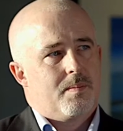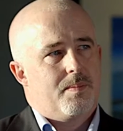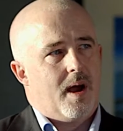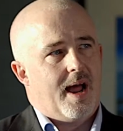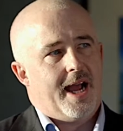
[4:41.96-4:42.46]

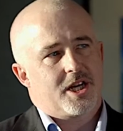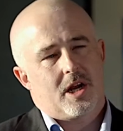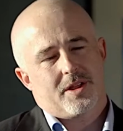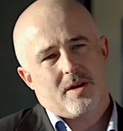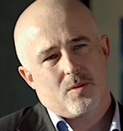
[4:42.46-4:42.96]
But actually,
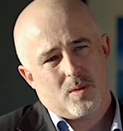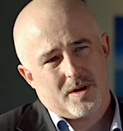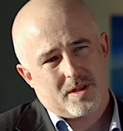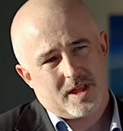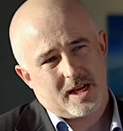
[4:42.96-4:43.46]
I think one
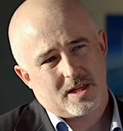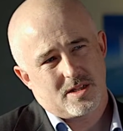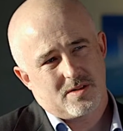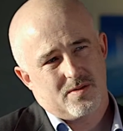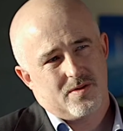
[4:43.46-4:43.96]
of the
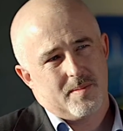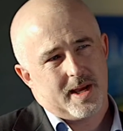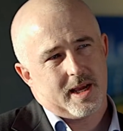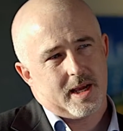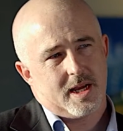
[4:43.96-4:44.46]
things for
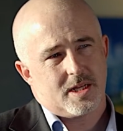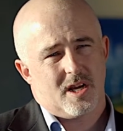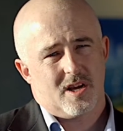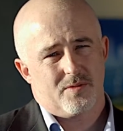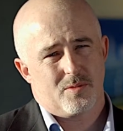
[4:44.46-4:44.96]
me is
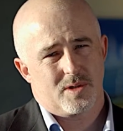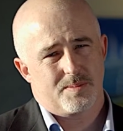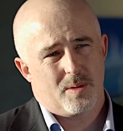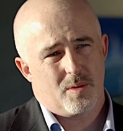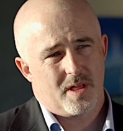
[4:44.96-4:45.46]
I've always
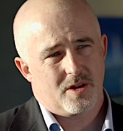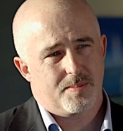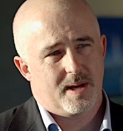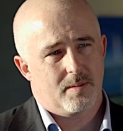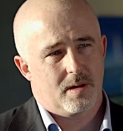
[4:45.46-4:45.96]
been one of those
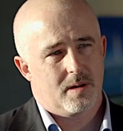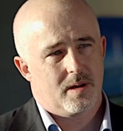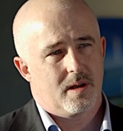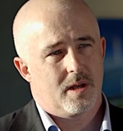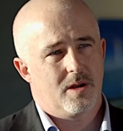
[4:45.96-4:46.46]
people,
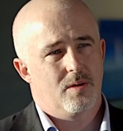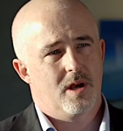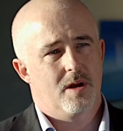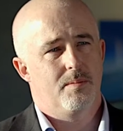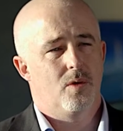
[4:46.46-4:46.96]
you
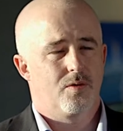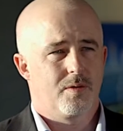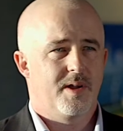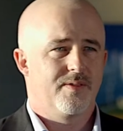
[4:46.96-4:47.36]
learn more from your